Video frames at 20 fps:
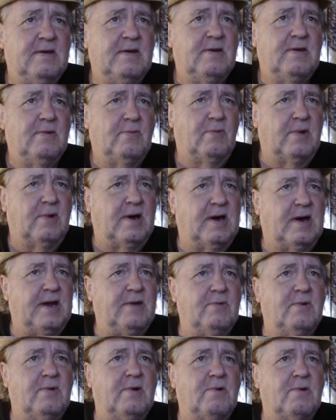Why?
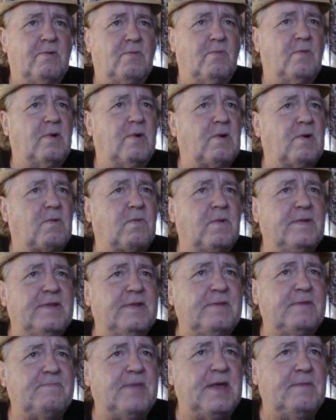Where were
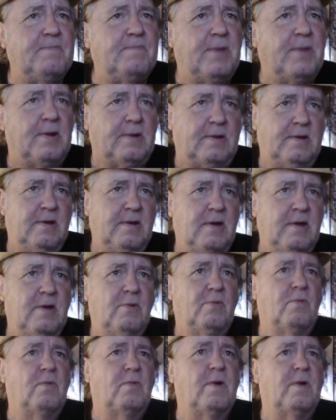the people?
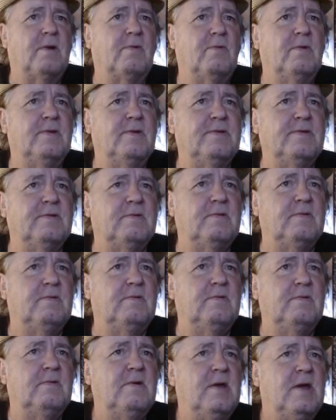Where were the
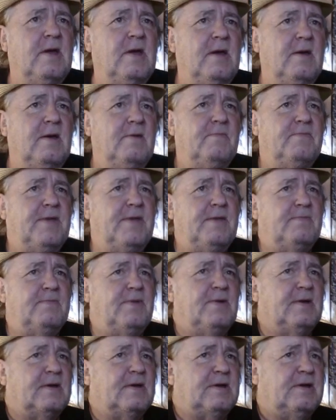
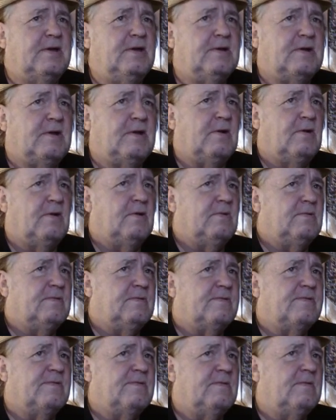people that could
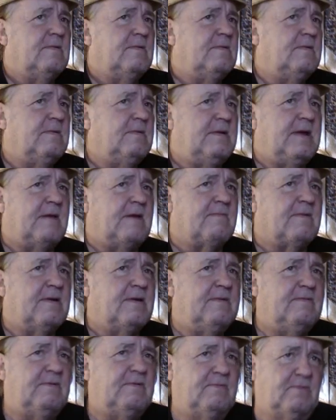coach? Never
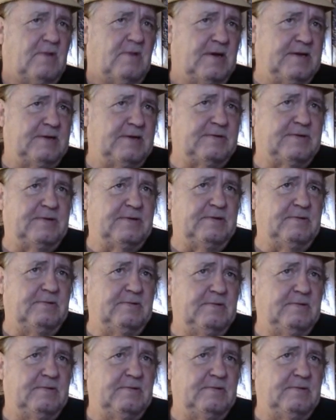even wanted to.